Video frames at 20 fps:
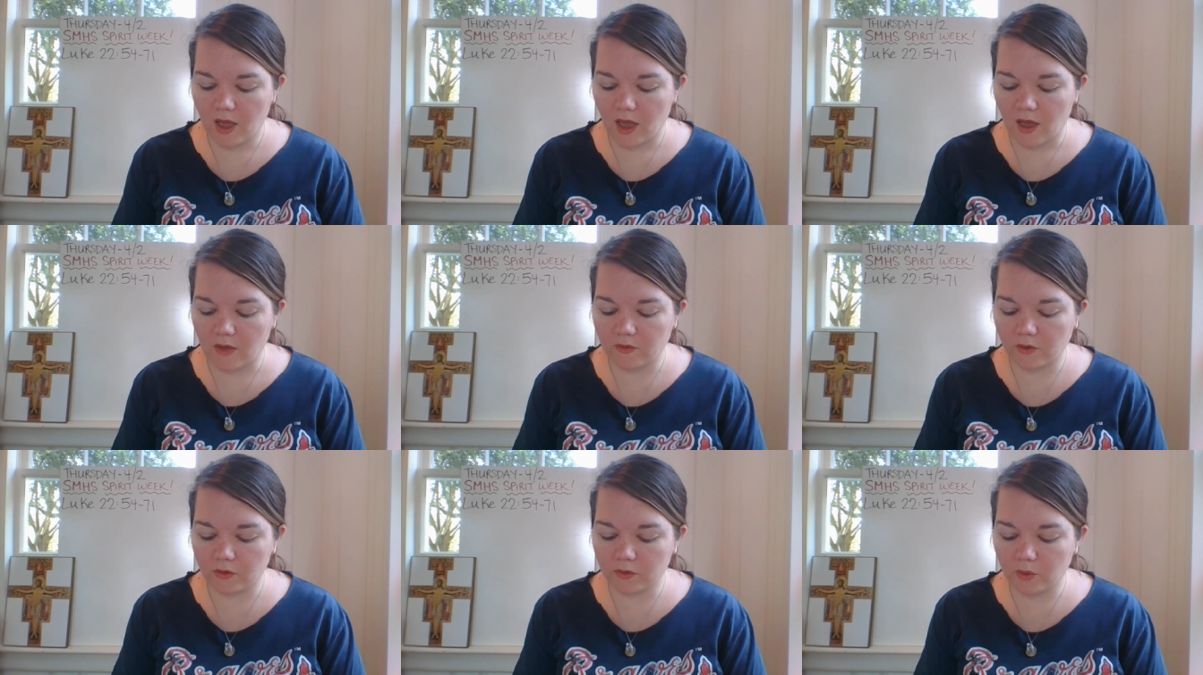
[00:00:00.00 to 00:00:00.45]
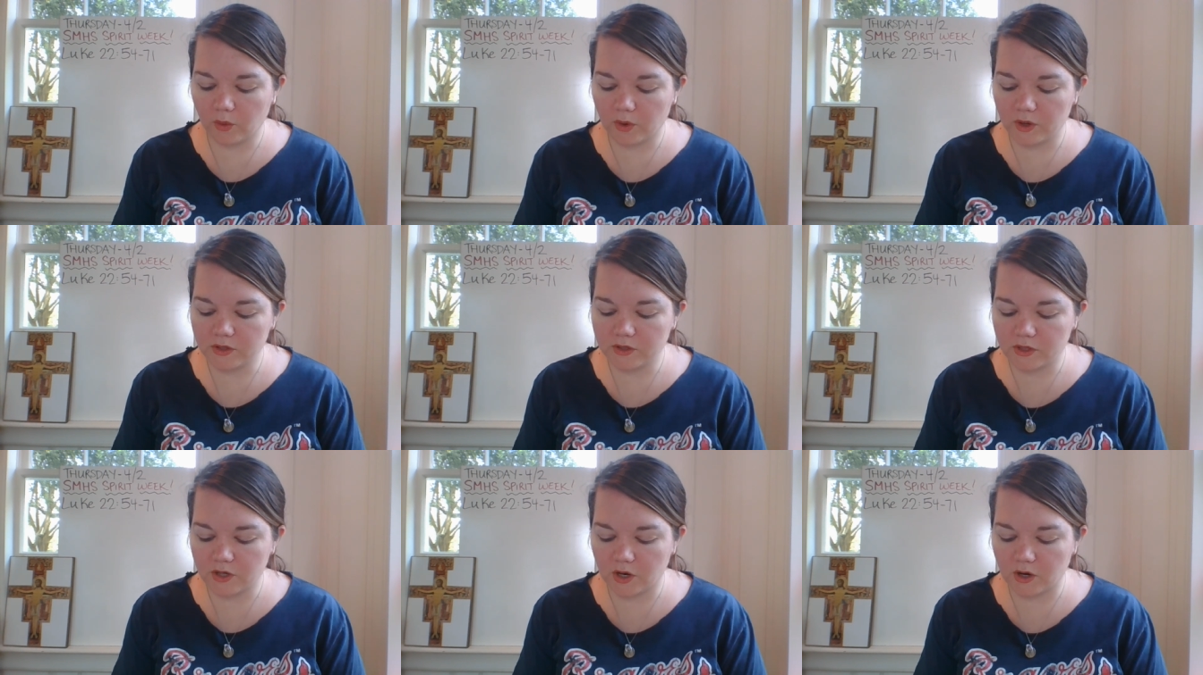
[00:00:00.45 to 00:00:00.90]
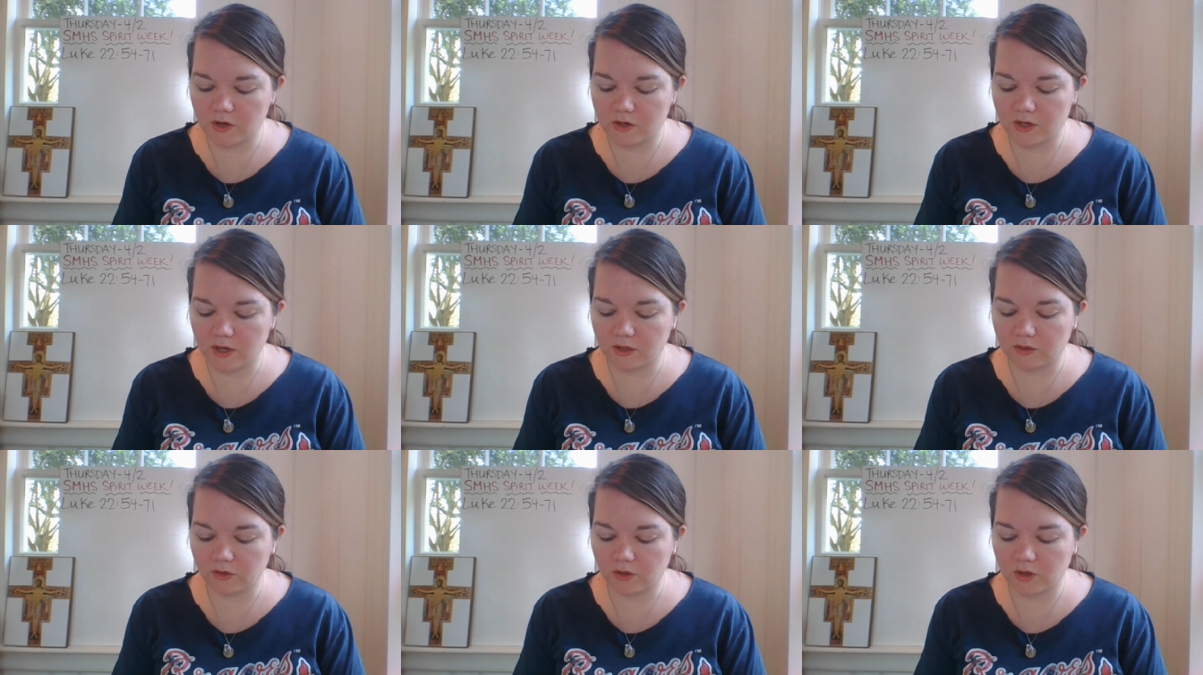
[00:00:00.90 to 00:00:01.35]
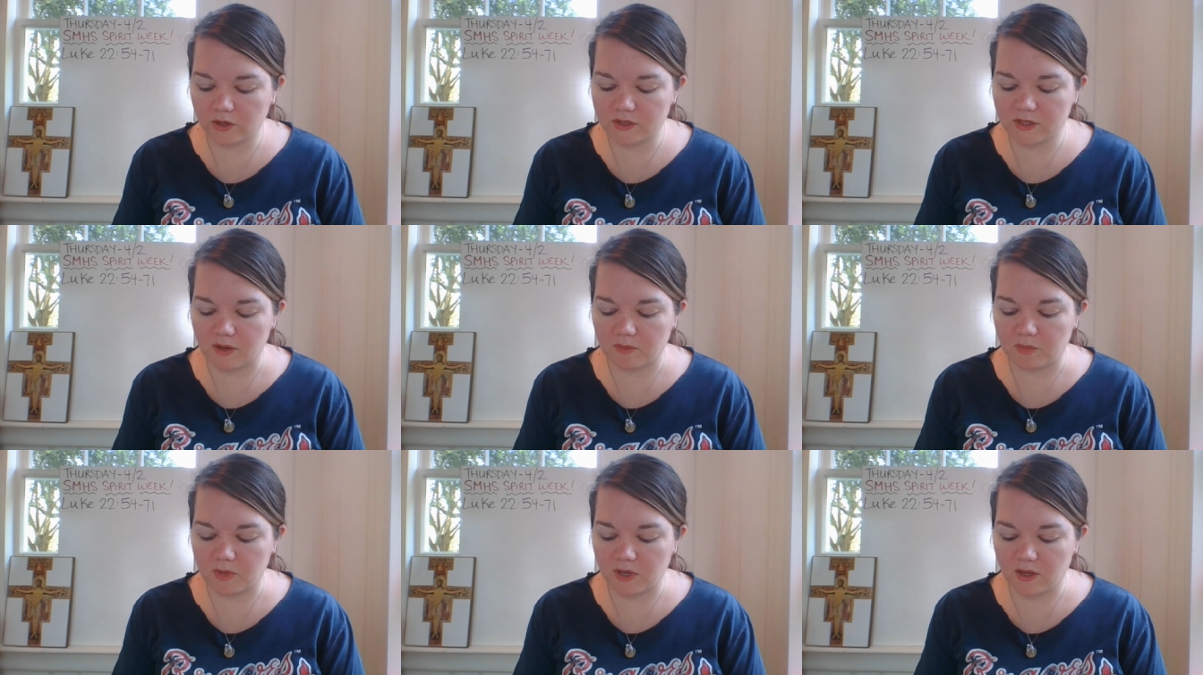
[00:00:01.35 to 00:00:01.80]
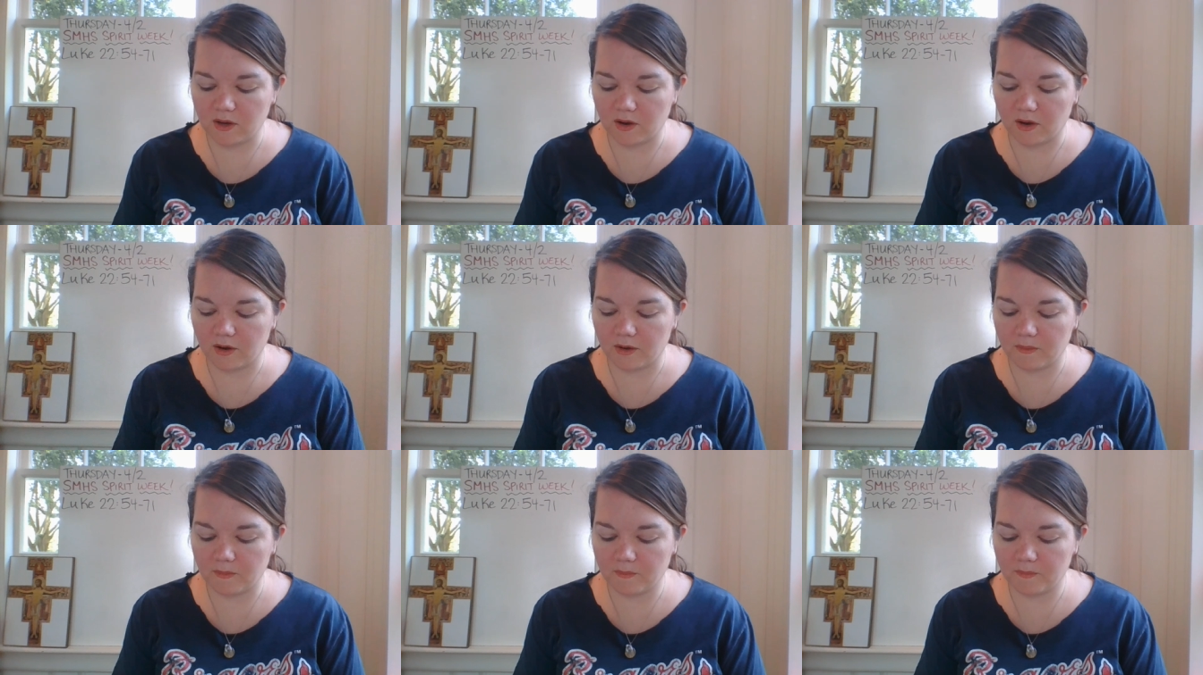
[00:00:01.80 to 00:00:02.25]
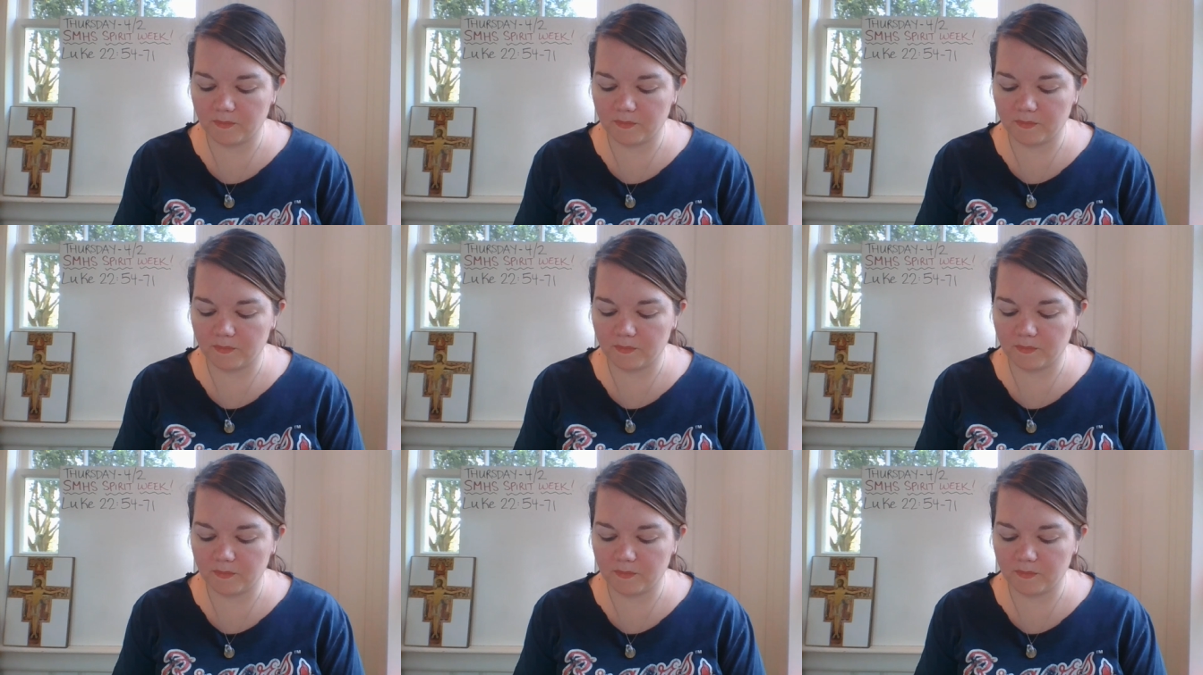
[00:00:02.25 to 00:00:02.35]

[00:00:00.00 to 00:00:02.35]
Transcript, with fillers: and the Lord turned and looked at Peter.